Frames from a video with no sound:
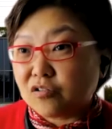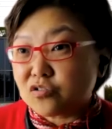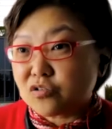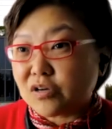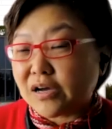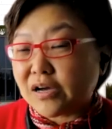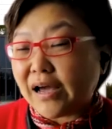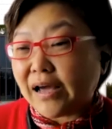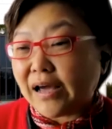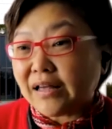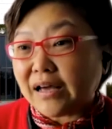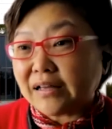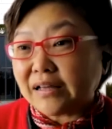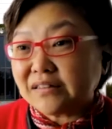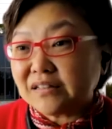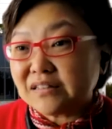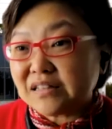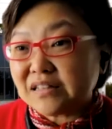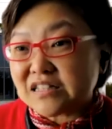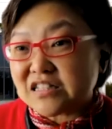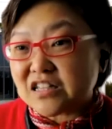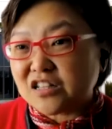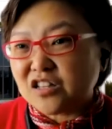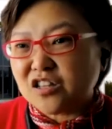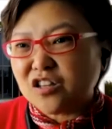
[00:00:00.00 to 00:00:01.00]
So I think
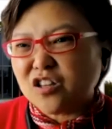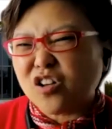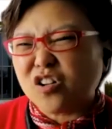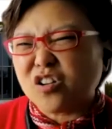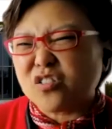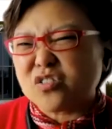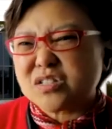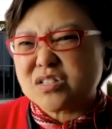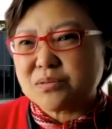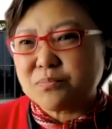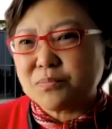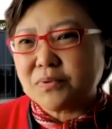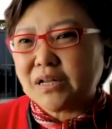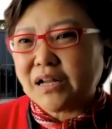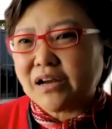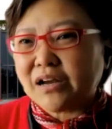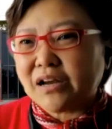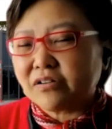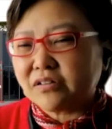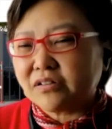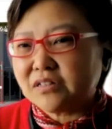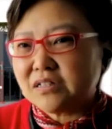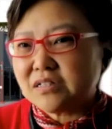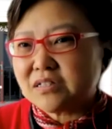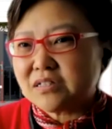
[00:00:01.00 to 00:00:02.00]
there's a lot of
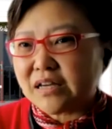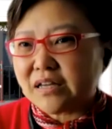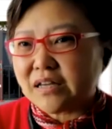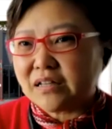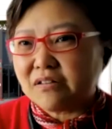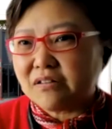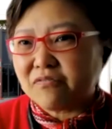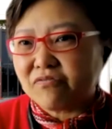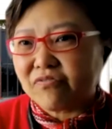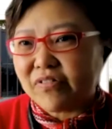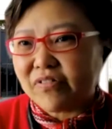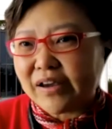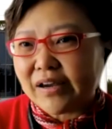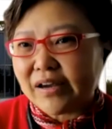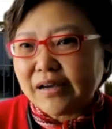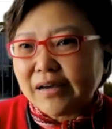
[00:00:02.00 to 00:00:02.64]
similarities, and in fact,